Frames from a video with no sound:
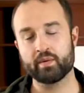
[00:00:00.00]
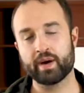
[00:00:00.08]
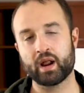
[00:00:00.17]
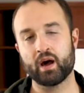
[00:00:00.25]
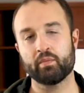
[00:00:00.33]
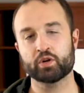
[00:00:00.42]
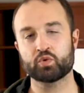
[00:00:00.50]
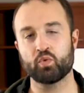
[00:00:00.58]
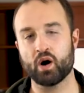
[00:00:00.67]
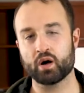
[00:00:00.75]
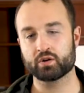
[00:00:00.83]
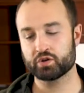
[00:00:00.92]
about how much
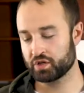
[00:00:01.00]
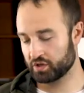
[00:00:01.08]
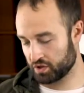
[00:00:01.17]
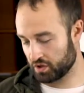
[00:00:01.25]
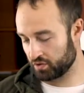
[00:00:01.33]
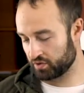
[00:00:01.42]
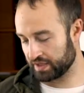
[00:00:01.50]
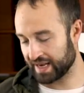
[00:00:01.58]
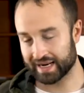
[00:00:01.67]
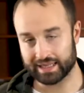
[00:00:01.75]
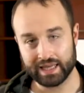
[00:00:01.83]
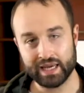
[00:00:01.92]
water, just use
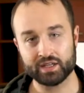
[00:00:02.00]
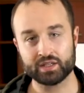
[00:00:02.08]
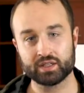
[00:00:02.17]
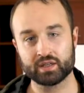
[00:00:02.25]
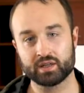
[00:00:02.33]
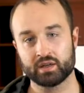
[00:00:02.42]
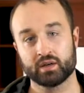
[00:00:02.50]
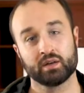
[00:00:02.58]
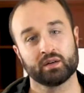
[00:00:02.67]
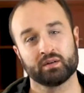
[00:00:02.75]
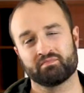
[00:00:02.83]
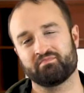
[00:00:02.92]
at least
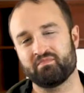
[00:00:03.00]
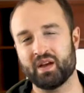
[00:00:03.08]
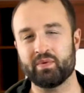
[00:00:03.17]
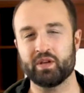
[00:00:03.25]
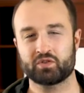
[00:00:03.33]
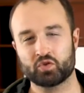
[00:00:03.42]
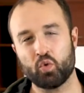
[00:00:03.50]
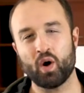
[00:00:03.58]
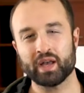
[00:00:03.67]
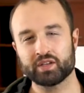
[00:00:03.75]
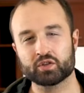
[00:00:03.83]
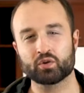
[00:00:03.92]
maybe
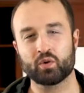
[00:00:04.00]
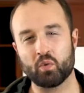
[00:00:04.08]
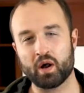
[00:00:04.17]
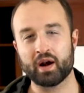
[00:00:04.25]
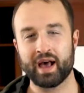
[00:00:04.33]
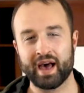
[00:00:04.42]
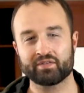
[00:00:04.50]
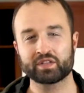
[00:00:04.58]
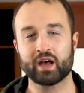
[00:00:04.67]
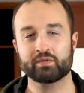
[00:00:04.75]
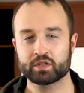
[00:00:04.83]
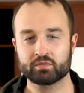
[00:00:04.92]
twice or 1.5
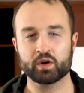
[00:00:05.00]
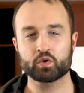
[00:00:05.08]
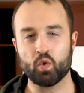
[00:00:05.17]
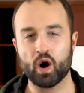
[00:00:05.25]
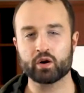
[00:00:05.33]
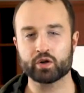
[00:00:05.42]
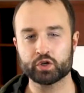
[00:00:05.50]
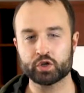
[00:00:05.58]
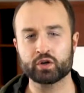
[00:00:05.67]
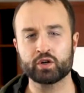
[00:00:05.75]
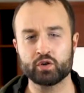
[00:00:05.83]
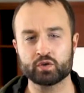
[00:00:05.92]
times as much water as you're
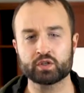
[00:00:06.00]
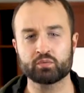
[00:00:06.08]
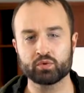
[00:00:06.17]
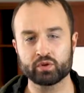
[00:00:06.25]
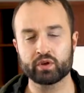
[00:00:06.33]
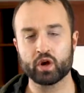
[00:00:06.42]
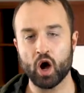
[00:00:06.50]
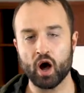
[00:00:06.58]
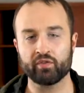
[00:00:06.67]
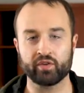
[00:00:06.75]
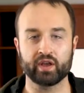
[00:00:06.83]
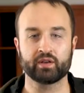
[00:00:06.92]
gonna use to brew the
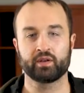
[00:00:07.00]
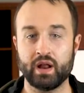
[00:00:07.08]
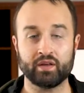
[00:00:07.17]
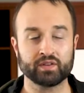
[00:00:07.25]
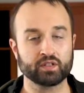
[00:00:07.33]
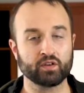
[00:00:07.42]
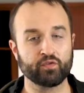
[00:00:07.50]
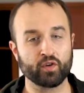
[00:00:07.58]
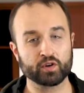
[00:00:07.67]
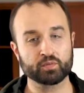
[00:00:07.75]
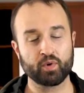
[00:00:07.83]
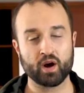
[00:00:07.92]
coffee. Now this is the
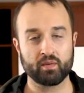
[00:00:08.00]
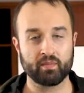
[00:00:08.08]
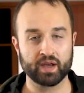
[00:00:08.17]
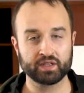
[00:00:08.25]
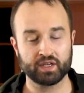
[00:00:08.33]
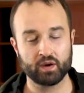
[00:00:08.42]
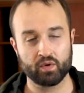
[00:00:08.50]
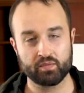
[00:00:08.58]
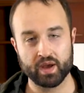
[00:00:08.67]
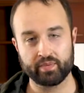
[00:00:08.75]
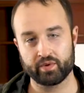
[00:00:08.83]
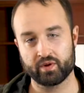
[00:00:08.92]
first problem I see when
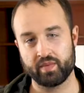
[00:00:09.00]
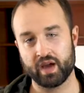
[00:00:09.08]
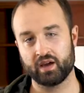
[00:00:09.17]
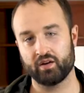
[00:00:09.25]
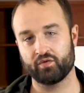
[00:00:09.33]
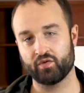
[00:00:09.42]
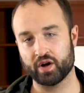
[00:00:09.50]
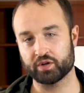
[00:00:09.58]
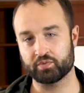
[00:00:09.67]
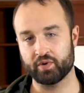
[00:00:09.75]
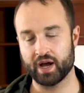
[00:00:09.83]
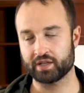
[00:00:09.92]
people are making
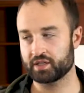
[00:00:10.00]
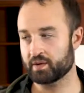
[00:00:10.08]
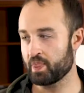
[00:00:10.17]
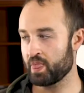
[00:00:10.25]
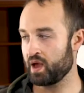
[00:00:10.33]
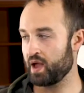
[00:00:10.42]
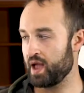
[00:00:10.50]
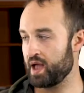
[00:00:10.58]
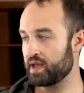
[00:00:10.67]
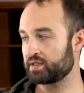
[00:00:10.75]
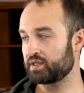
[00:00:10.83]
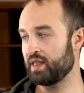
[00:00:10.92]
French press.
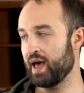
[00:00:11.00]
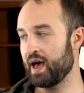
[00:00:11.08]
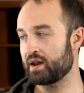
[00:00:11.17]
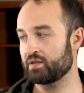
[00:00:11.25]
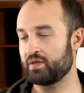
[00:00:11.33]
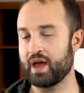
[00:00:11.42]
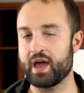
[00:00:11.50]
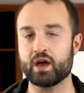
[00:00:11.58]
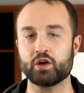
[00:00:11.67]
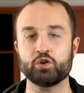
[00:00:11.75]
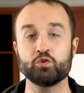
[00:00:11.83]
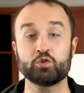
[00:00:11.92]
It's that
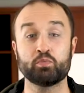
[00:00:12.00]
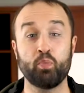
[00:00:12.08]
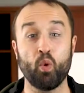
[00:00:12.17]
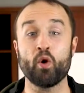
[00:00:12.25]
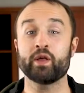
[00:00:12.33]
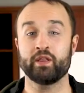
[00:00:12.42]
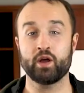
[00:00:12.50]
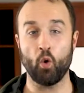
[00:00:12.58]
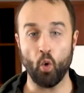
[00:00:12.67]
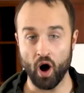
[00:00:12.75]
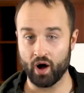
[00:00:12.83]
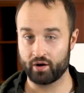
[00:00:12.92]
they use boiling
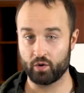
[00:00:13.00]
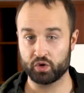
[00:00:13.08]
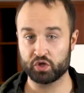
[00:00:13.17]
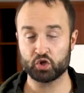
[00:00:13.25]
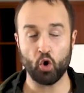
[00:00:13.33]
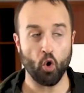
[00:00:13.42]
water, which is a